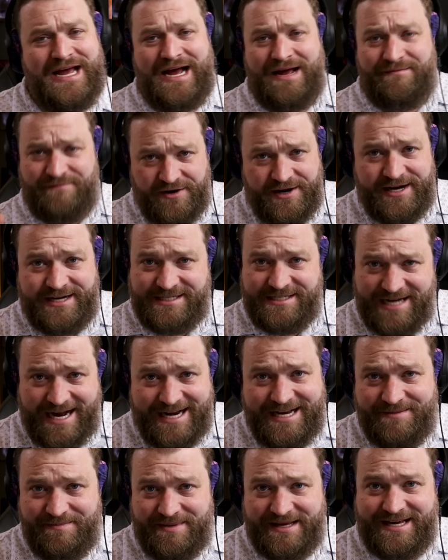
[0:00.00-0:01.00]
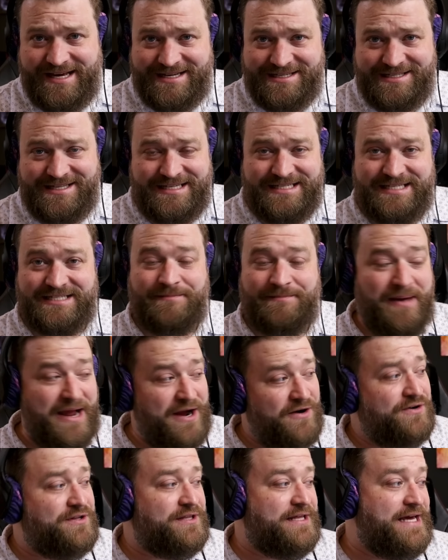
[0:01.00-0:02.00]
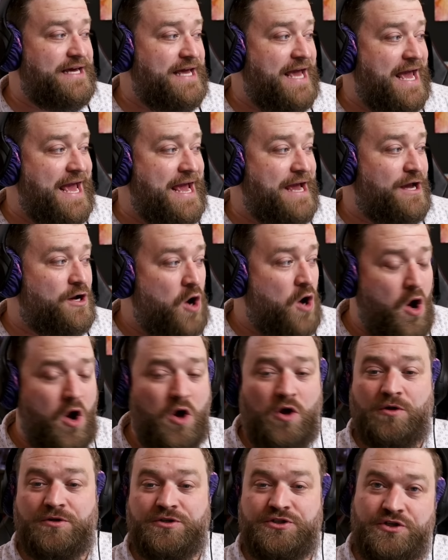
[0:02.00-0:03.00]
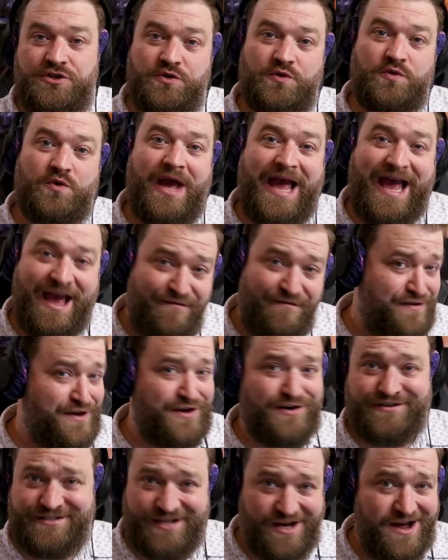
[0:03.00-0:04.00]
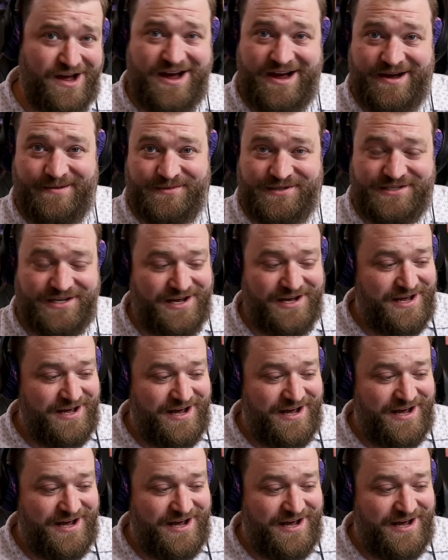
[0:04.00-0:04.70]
I'm very excited because this is apparently a call to heavier times